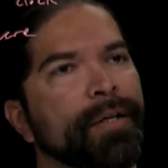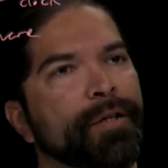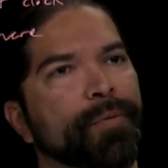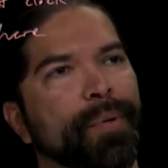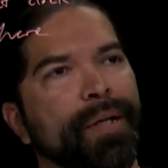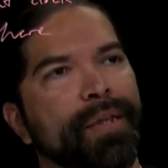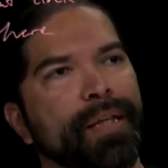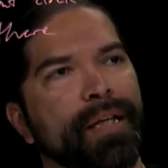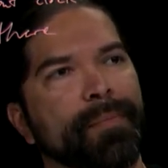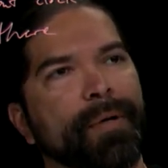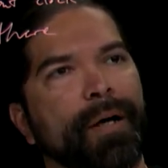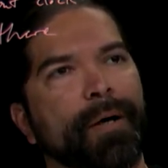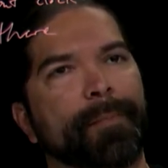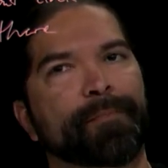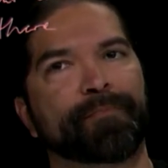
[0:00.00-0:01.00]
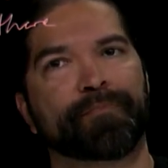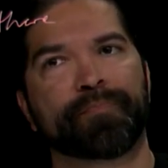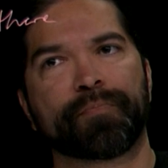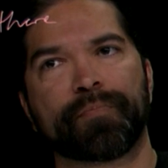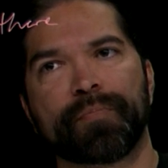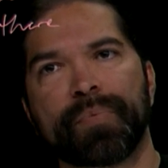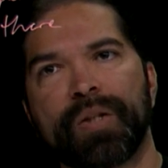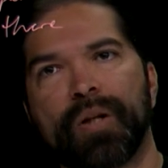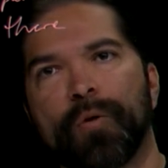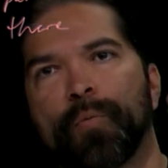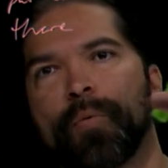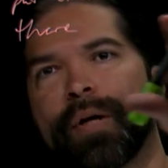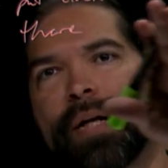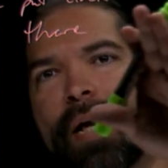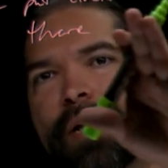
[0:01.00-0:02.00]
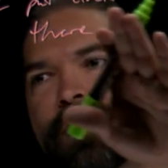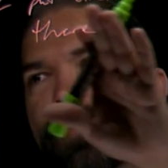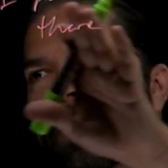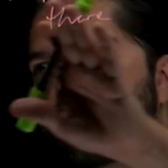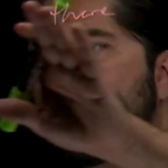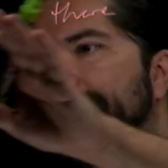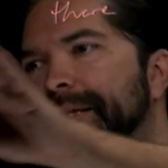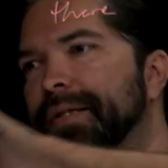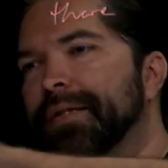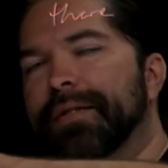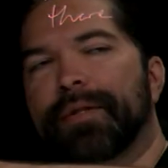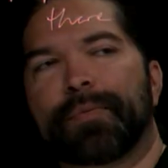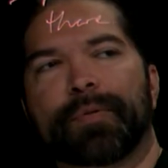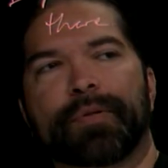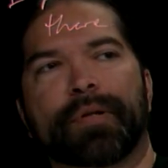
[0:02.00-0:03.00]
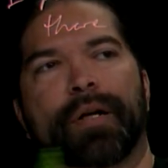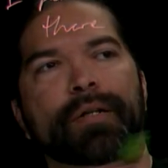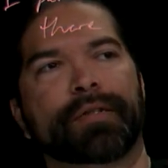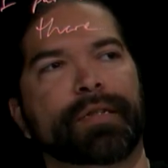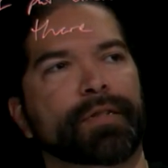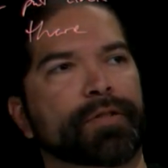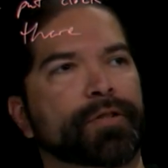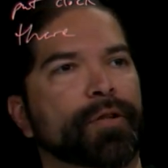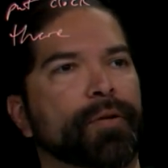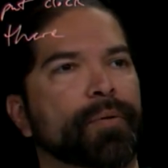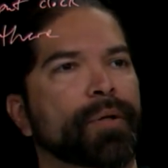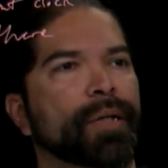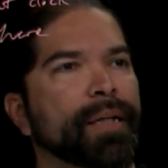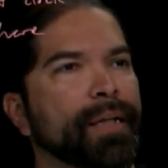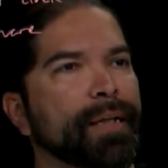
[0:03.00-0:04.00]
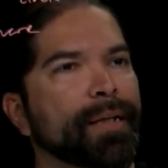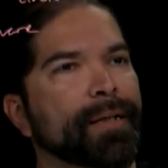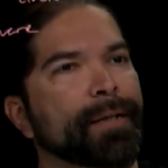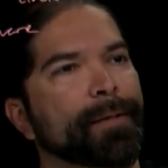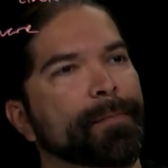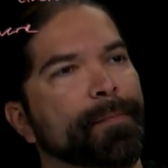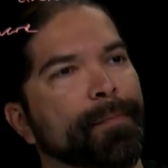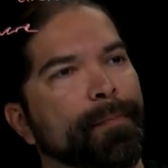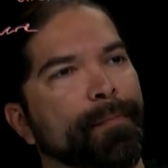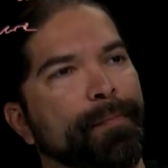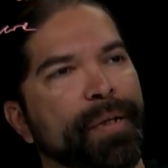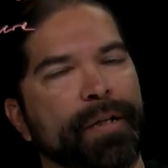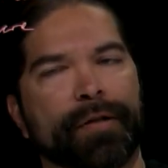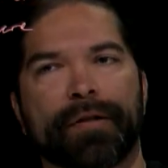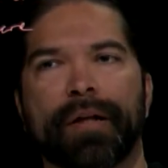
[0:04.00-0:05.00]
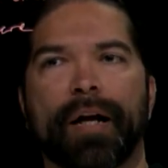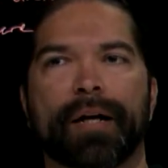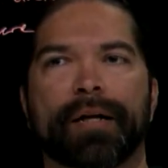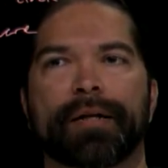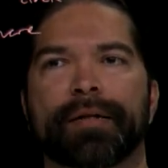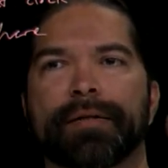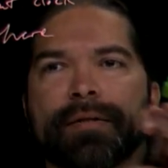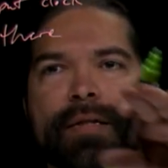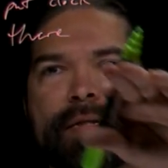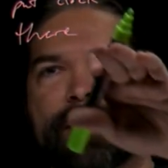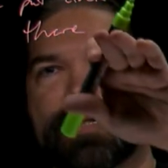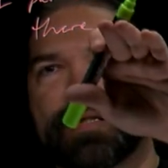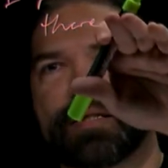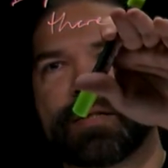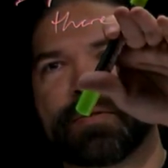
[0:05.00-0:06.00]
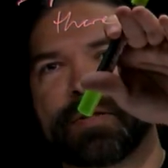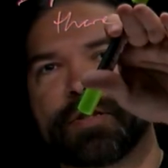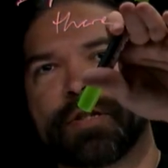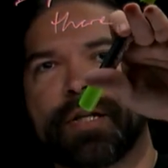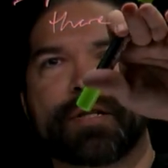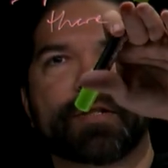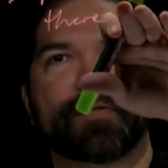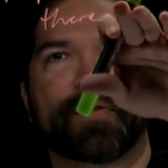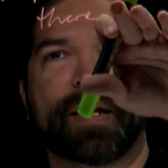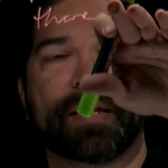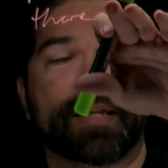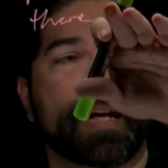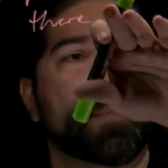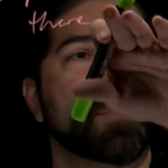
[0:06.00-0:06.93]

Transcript: You want to think about what actually addresses the root cause here. So bigger clock doesn't necessarily change the fact that I'm